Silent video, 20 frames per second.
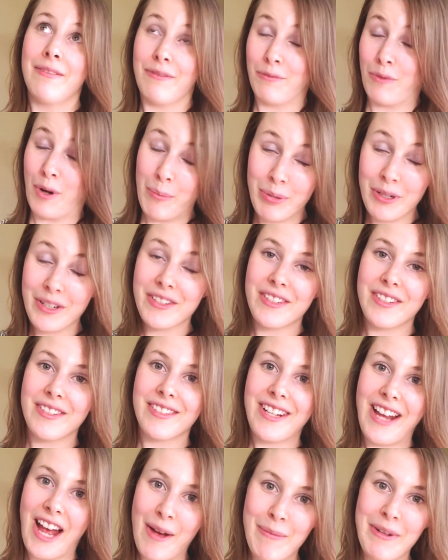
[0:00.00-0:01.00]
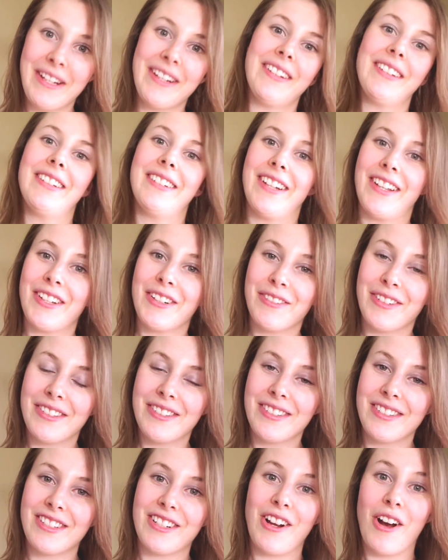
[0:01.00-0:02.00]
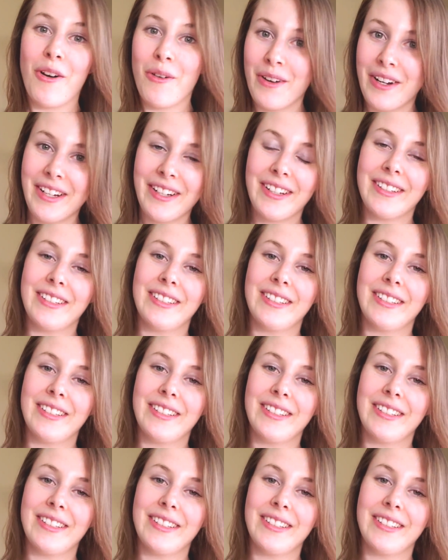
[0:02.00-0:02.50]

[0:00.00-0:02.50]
one person's coming and another one's going,